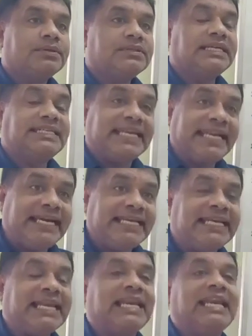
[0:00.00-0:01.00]
The
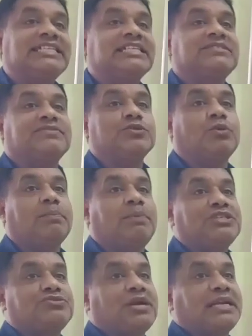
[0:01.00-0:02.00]
trading relations with one
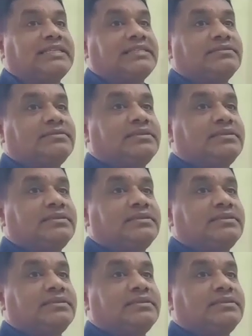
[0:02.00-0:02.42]
place to another.